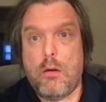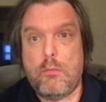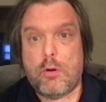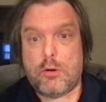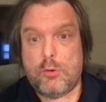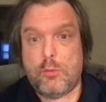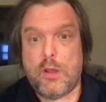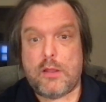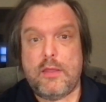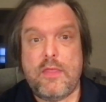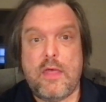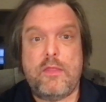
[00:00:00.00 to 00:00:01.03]
more
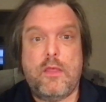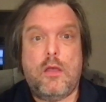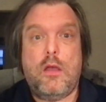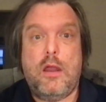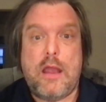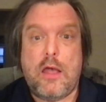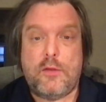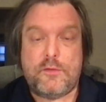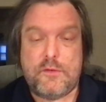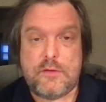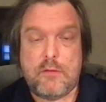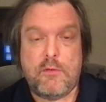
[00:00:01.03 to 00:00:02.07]
quickly than the
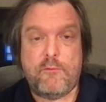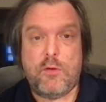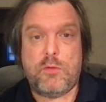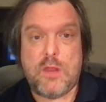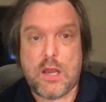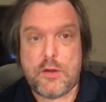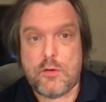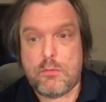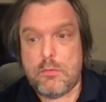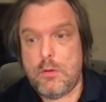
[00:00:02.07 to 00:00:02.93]
analysis and review that I do.